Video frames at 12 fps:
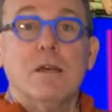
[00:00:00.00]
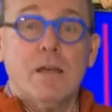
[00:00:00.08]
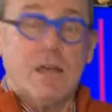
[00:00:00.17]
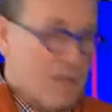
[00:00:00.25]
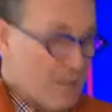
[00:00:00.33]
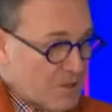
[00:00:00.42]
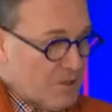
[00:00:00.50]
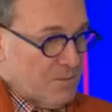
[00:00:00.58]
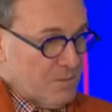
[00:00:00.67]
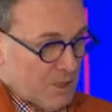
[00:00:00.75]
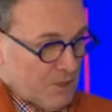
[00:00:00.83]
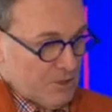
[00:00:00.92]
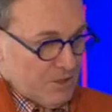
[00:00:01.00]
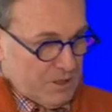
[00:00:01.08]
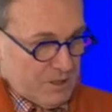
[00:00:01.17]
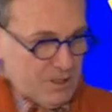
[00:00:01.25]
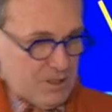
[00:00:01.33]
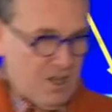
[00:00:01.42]
And let's imagine
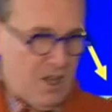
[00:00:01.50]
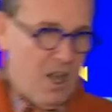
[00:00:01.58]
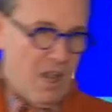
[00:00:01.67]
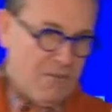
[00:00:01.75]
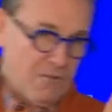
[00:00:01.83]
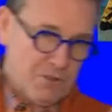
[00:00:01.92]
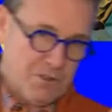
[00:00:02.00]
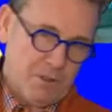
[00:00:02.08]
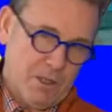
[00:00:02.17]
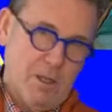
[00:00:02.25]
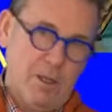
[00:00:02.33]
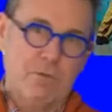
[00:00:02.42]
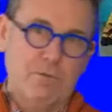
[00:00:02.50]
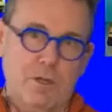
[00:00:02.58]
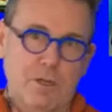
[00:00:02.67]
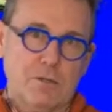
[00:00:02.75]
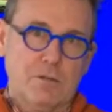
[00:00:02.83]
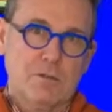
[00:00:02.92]
that his left straight leg
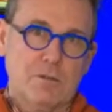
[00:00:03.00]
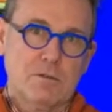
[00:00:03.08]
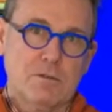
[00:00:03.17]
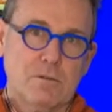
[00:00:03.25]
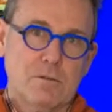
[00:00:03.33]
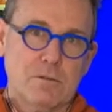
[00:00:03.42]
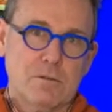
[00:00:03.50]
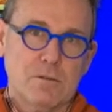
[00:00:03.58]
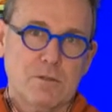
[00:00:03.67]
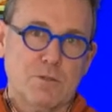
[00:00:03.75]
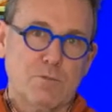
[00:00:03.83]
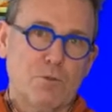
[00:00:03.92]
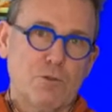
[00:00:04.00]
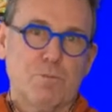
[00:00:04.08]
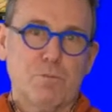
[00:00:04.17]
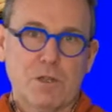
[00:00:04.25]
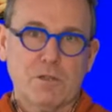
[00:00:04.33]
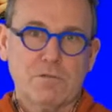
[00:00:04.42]
raise is more
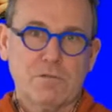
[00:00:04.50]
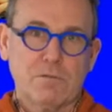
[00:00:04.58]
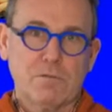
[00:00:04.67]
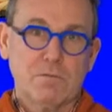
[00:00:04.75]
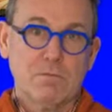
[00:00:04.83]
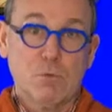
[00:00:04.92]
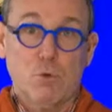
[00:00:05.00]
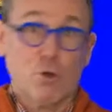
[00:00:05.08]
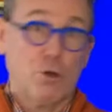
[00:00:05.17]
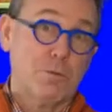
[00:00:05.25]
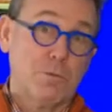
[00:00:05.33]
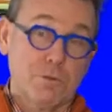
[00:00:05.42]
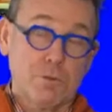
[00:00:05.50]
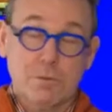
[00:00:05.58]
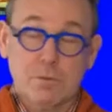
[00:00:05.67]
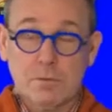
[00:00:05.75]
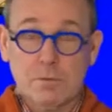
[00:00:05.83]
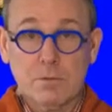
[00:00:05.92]
painful or limited
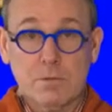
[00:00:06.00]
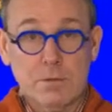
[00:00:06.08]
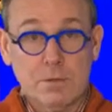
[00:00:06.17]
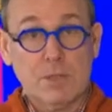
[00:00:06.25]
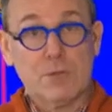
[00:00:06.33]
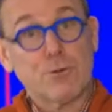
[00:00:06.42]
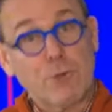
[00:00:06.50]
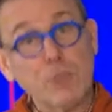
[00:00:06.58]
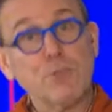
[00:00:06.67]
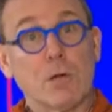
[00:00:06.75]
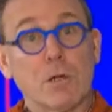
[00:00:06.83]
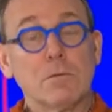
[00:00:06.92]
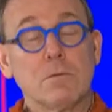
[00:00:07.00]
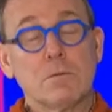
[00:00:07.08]
than the right one.